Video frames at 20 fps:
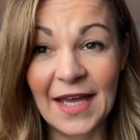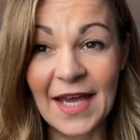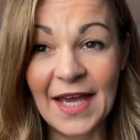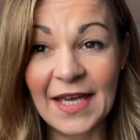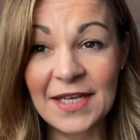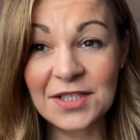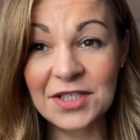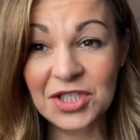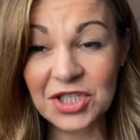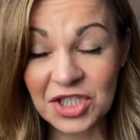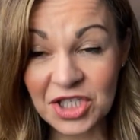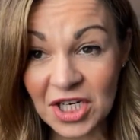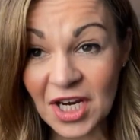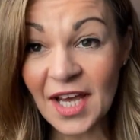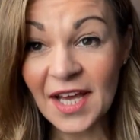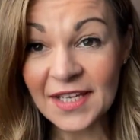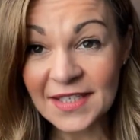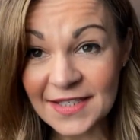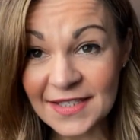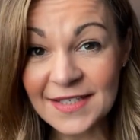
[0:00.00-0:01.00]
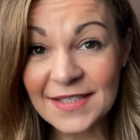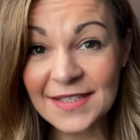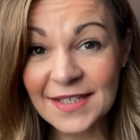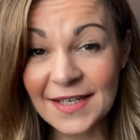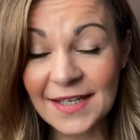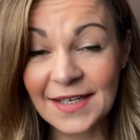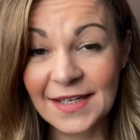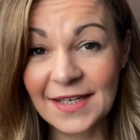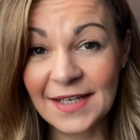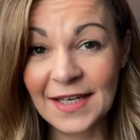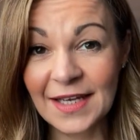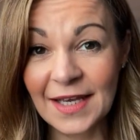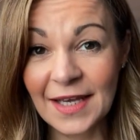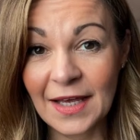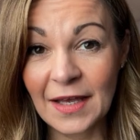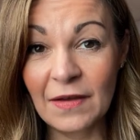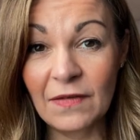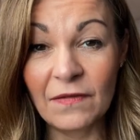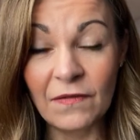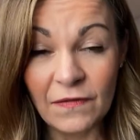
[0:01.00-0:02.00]
It's just
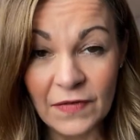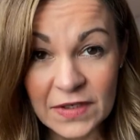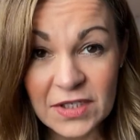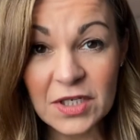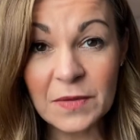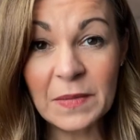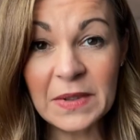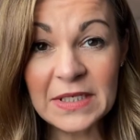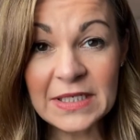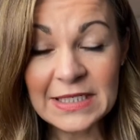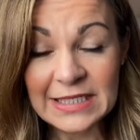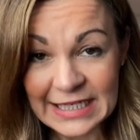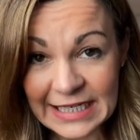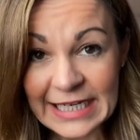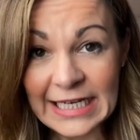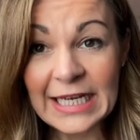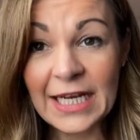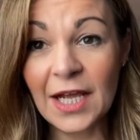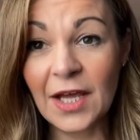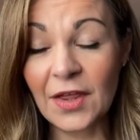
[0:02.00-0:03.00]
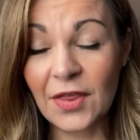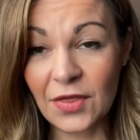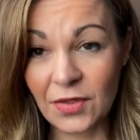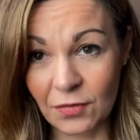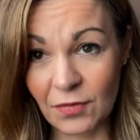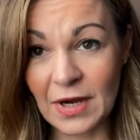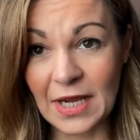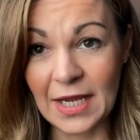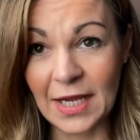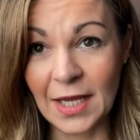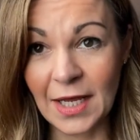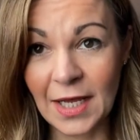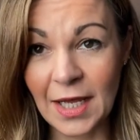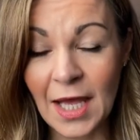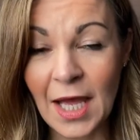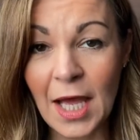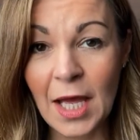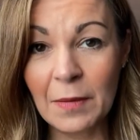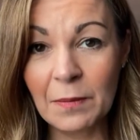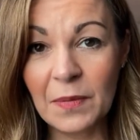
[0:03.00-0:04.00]
vitamin D3.
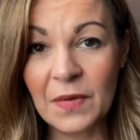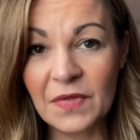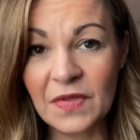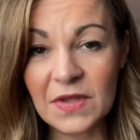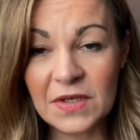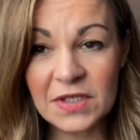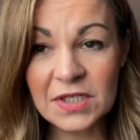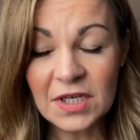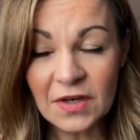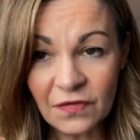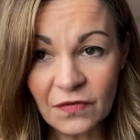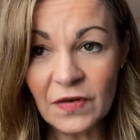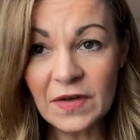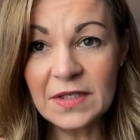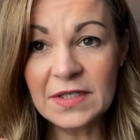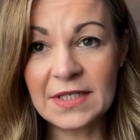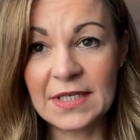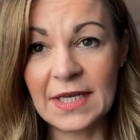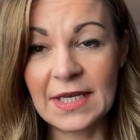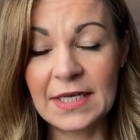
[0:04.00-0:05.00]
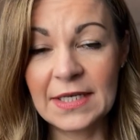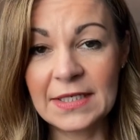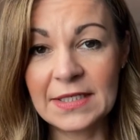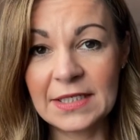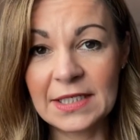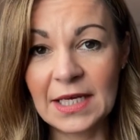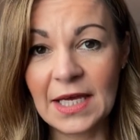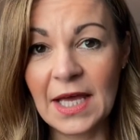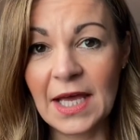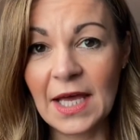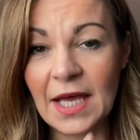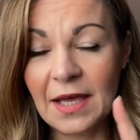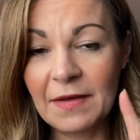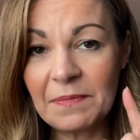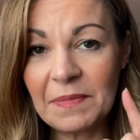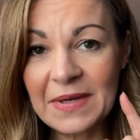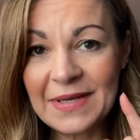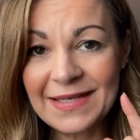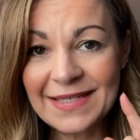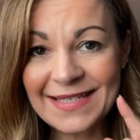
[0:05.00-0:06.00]
But the difference is
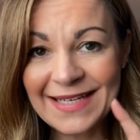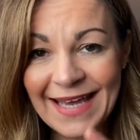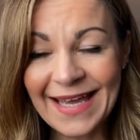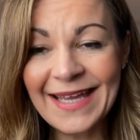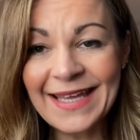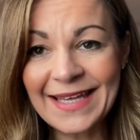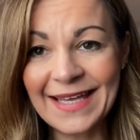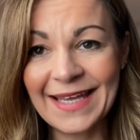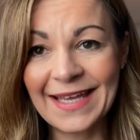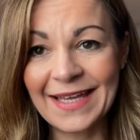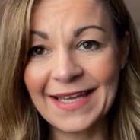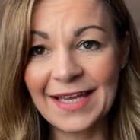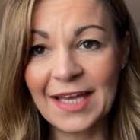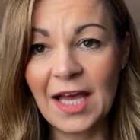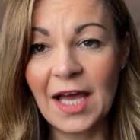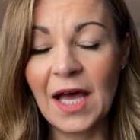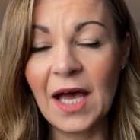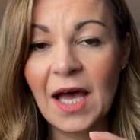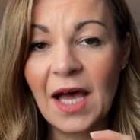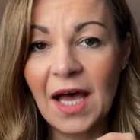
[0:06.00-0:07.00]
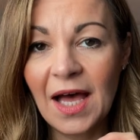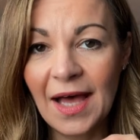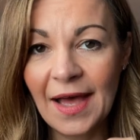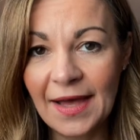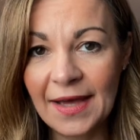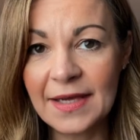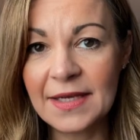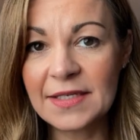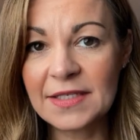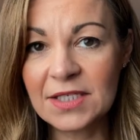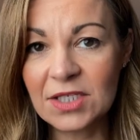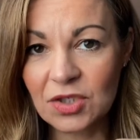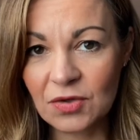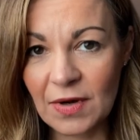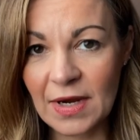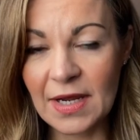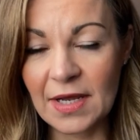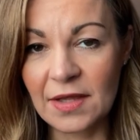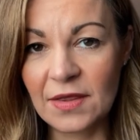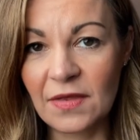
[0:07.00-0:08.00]
I've been taking high
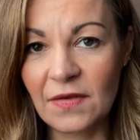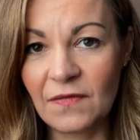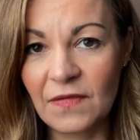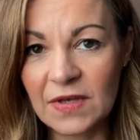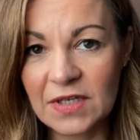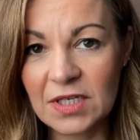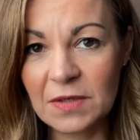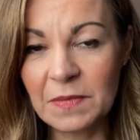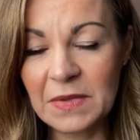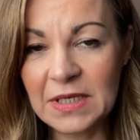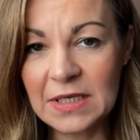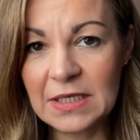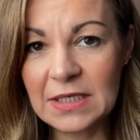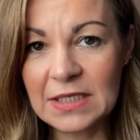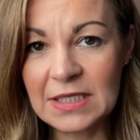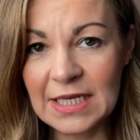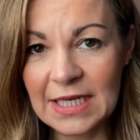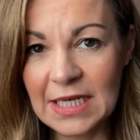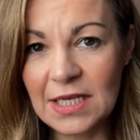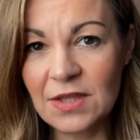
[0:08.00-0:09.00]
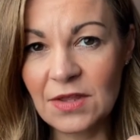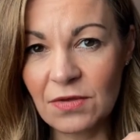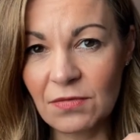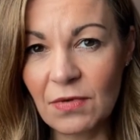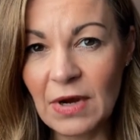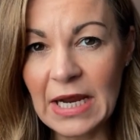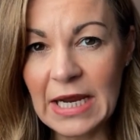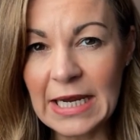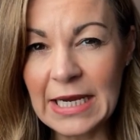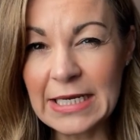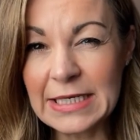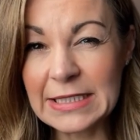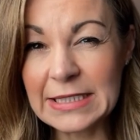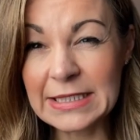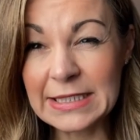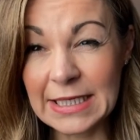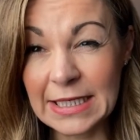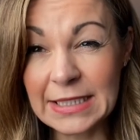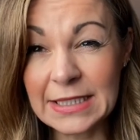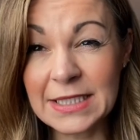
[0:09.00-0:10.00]
strength vitamin D3
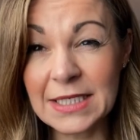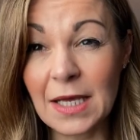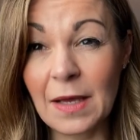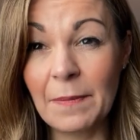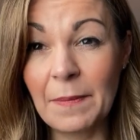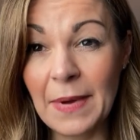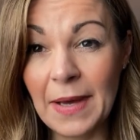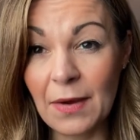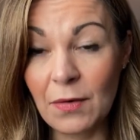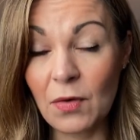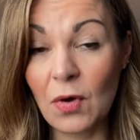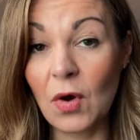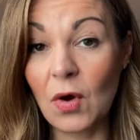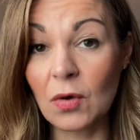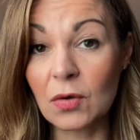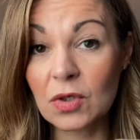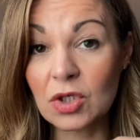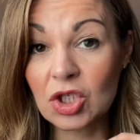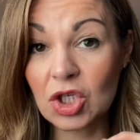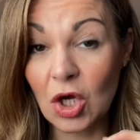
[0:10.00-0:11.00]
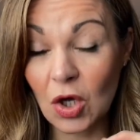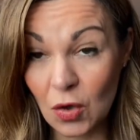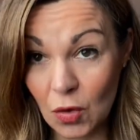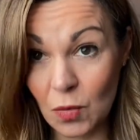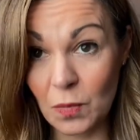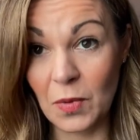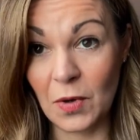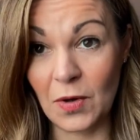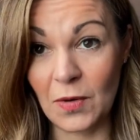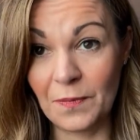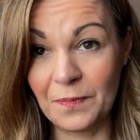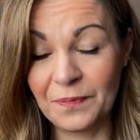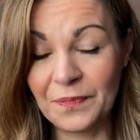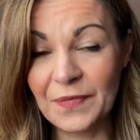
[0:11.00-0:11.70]
since about October.